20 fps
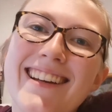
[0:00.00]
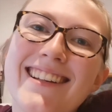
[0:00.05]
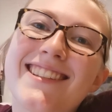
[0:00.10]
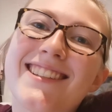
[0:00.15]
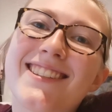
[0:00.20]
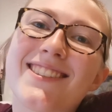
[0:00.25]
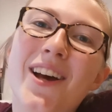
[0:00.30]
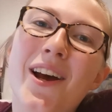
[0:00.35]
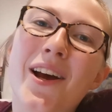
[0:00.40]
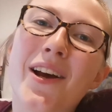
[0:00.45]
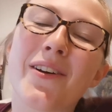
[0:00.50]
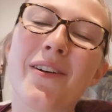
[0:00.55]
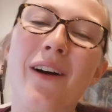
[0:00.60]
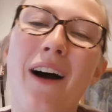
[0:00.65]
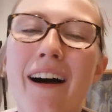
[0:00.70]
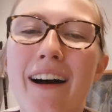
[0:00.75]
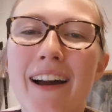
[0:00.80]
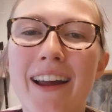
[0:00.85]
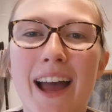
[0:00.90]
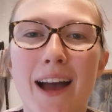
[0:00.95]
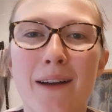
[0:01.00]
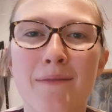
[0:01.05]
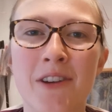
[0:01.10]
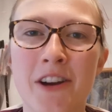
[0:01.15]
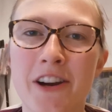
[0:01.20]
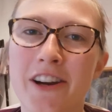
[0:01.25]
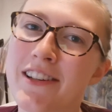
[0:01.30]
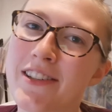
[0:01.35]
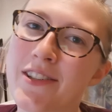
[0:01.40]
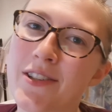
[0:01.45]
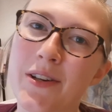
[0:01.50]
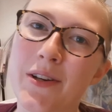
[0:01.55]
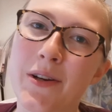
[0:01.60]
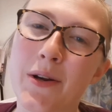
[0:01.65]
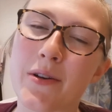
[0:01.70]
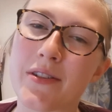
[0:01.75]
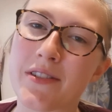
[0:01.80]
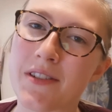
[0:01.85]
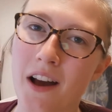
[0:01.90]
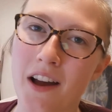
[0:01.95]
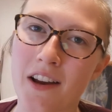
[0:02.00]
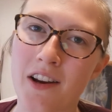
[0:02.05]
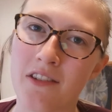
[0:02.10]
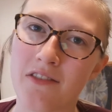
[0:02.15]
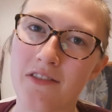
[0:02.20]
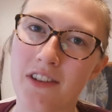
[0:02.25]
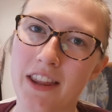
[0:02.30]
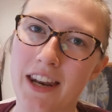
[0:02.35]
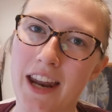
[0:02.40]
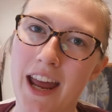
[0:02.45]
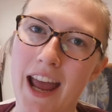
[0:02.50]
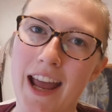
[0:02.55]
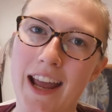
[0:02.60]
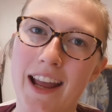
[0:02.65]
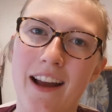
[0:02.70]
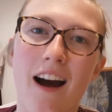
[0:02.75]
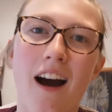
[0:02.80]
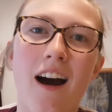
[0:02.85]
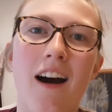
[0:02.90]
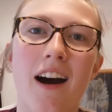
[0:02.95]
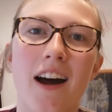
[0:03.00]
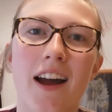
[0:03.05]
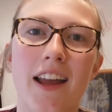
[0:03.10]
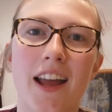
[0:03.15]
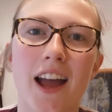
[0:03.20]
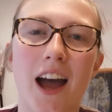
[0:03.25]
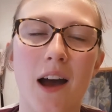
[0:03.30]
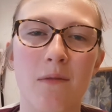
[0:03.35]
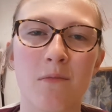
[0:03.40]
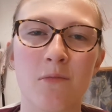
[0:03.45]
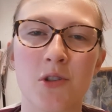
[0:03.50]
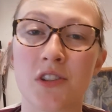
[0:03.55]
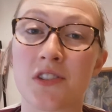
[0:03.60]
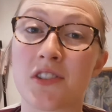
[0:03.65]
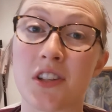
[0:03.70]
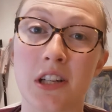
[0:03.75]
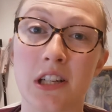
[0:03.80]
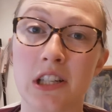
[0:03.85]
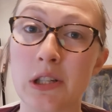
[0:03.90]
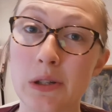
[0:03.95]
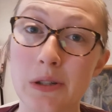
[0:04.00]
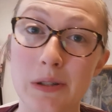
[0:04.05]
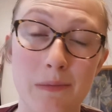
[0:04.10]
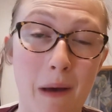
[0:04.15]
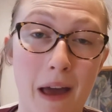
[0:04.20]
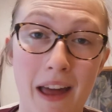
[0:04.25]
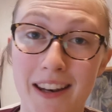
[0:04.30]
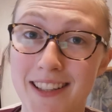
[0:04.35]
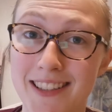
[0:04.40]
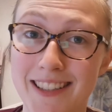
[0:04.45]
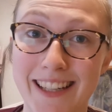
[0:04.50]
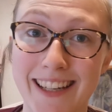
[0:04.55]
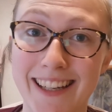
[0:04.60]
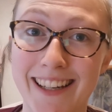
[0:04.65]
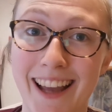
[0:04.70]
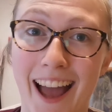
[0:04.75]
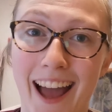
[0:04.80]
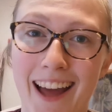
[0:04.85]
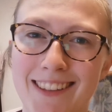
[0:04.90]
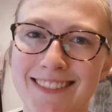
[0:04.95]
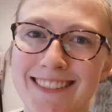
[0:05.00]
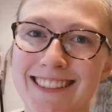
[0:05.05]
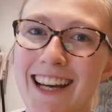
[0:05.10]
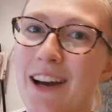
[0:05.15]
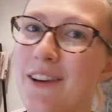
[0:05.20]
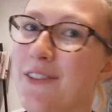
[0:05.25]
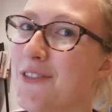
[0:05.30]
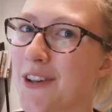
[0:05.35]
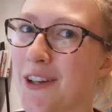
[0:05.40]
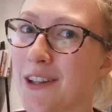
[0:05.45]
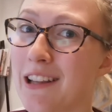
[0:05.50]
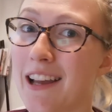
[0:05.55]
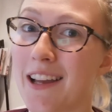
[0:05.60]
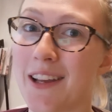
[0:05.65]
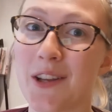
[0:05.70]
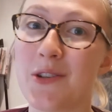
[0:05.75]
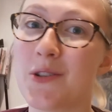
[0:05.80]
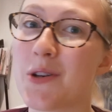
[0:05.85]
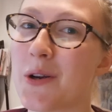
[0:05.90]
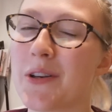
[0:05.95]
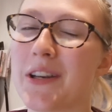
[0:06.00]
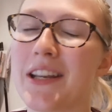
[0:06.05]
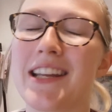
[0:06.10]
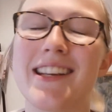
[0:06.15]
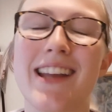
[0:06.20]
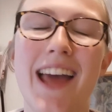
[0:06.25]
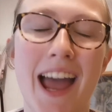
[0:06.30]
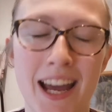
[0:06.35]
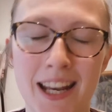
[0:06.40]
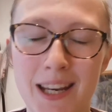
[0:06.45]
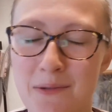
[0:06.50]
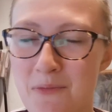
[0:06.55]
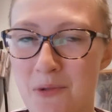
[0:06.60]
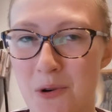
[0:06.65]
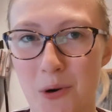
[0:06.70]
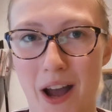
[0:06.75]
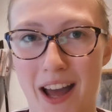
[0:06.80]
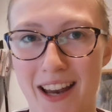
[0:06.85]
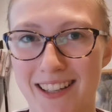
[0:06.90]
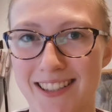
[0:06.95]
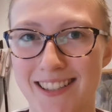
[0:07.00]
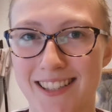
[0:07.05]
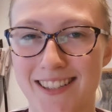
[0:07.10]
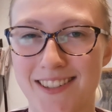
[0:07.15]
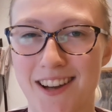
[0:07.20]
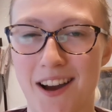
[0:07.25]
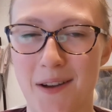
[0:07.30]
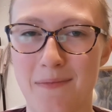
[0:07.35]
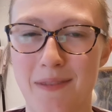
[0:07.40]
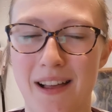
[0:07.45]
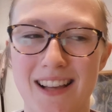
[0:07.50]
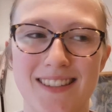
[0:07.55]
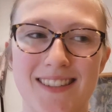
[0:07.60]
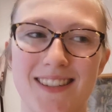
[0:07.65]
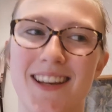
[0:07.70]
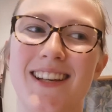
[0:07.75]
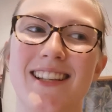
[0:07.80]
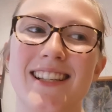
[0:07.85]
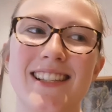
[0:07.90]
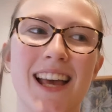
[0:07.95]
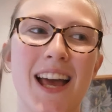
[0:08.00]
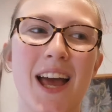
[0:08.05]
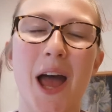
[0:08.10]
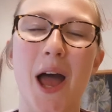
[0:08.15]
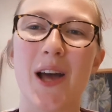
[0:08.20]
So I am going to sign off for the day. I am just going to do some editing, and I feel like you don't need any more editing time, that says.